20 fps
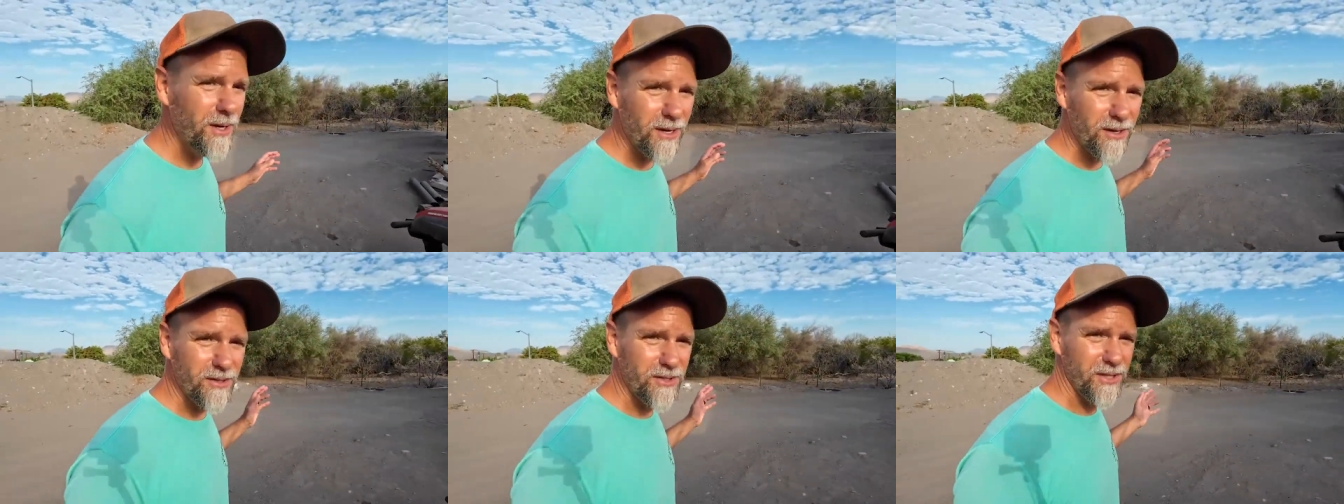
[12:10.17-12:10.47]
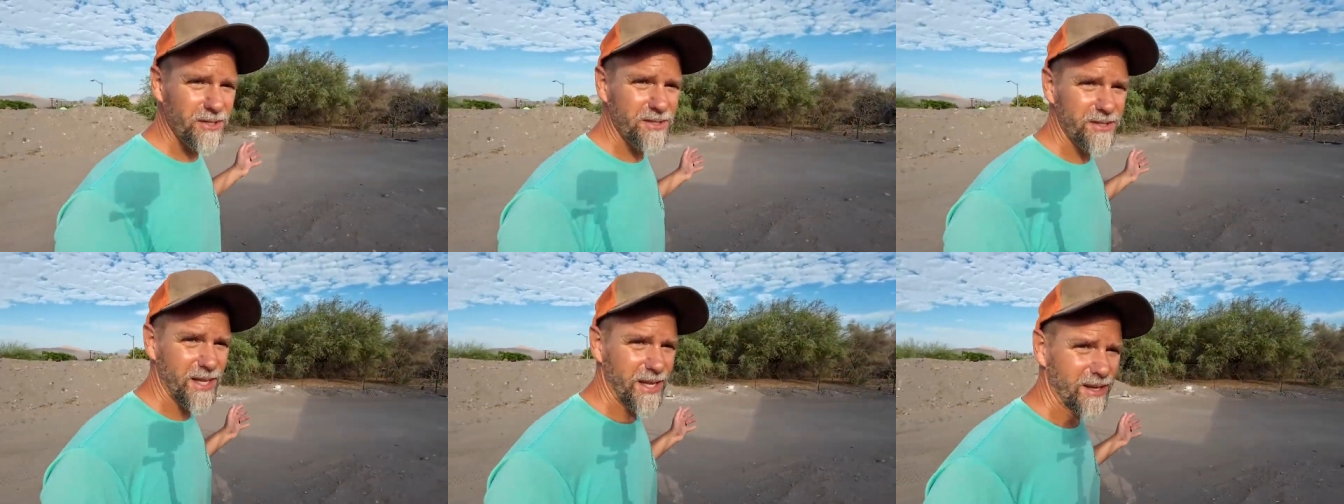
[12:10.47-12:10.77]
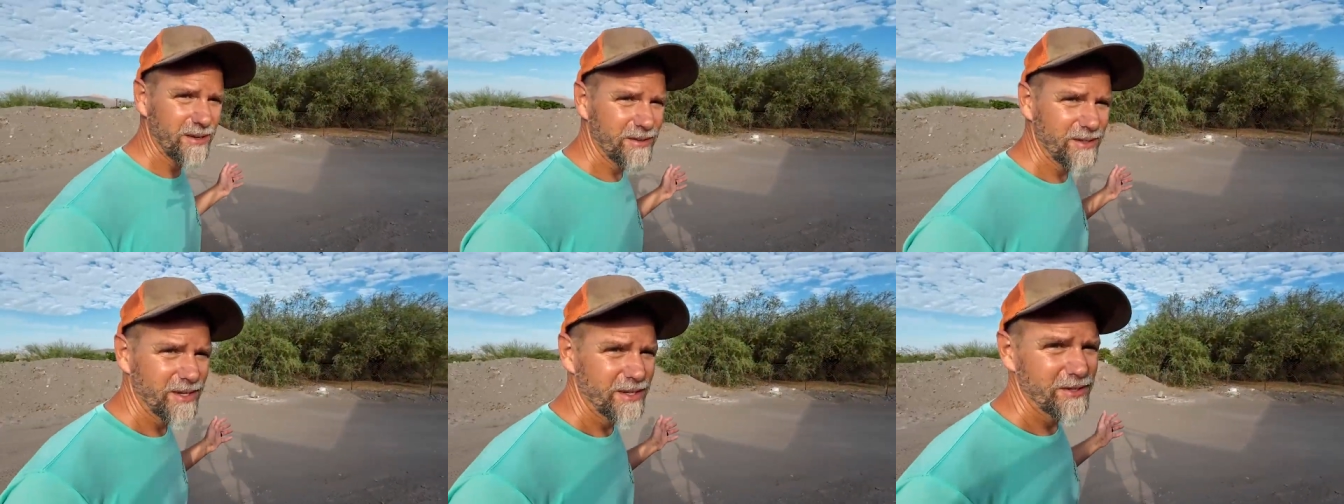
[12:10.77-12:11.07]
we are just
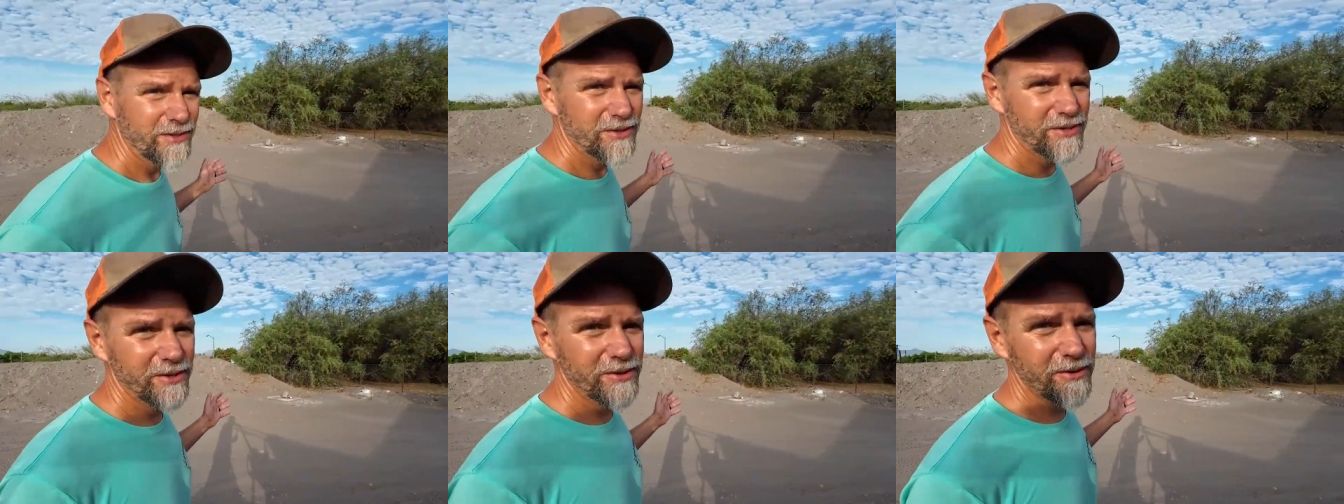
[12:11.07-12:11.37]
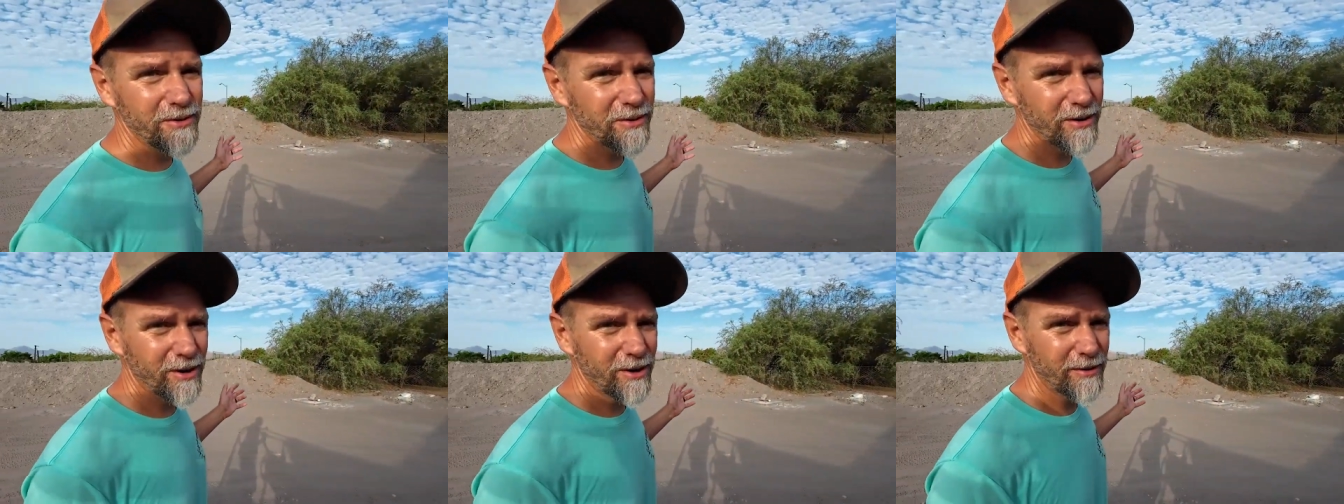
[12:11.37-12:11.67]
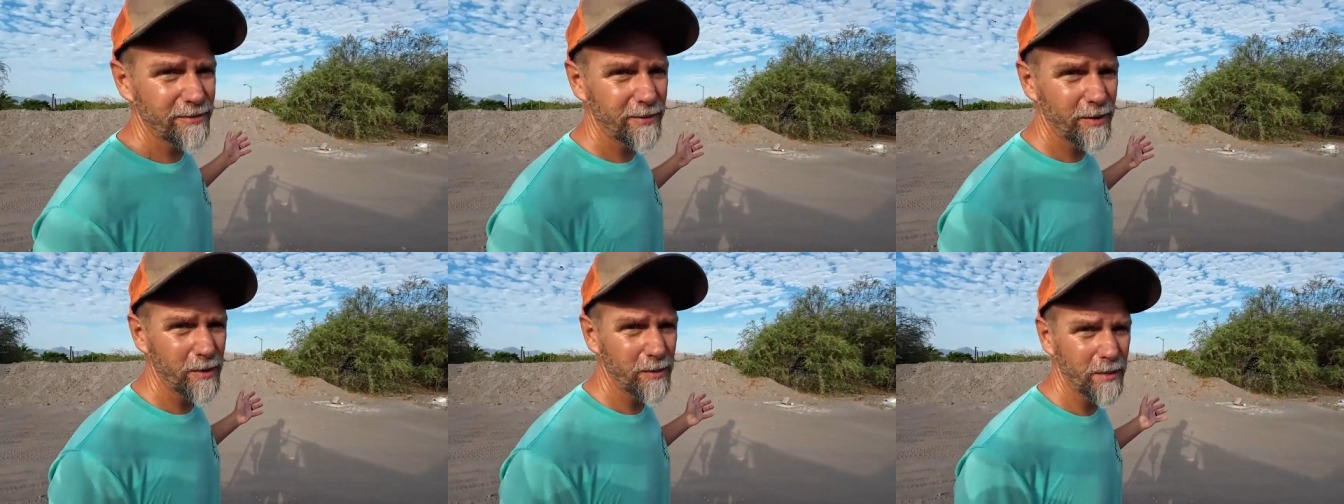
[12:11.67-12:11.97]
down to
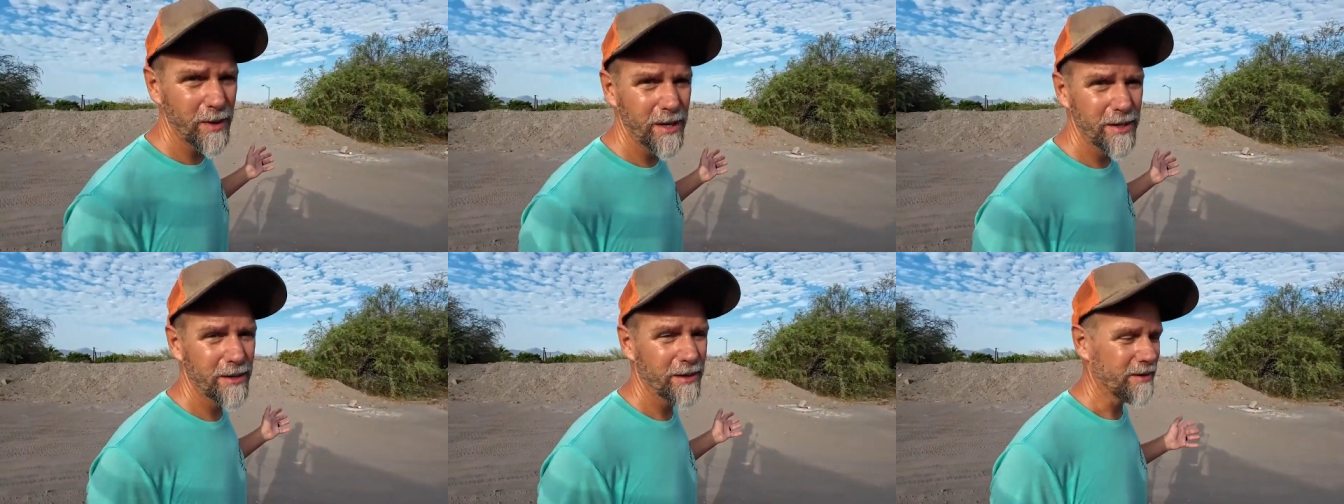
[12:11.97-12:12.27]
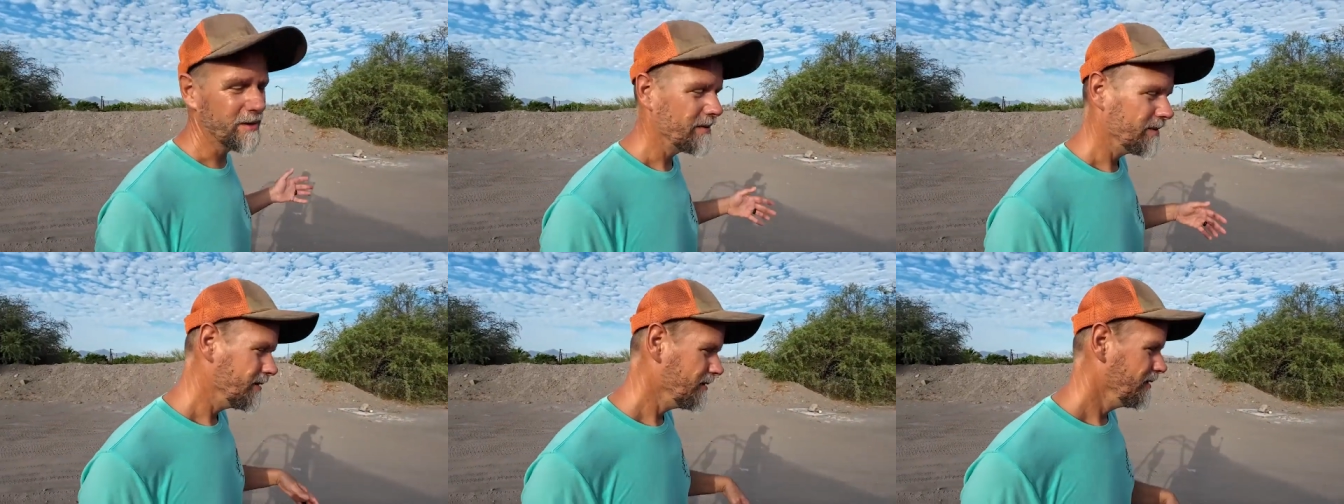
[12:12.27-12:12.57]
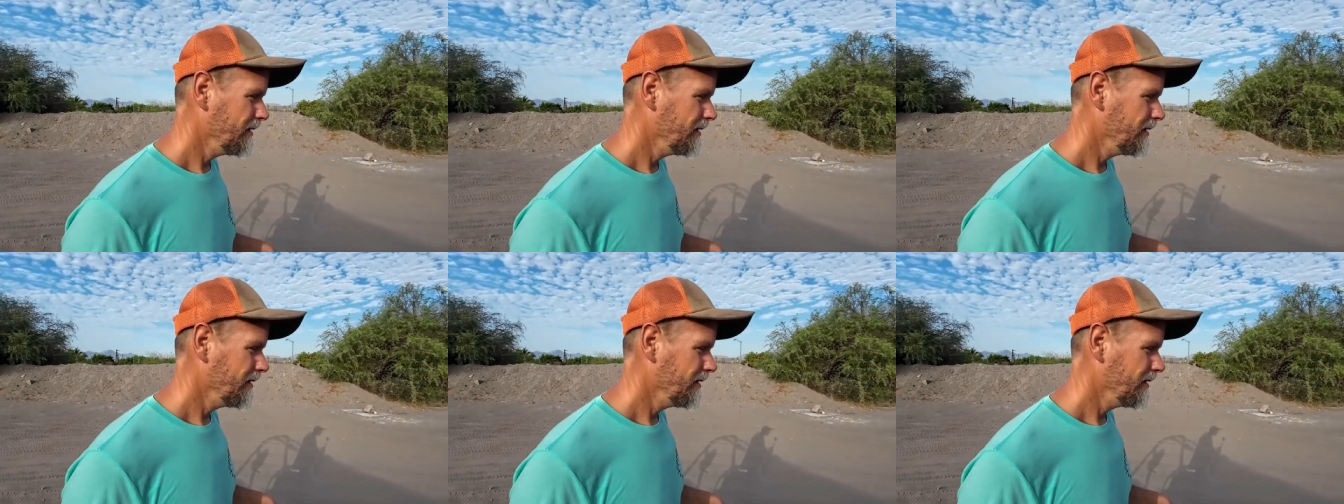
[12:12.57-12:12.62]
our 4Runner.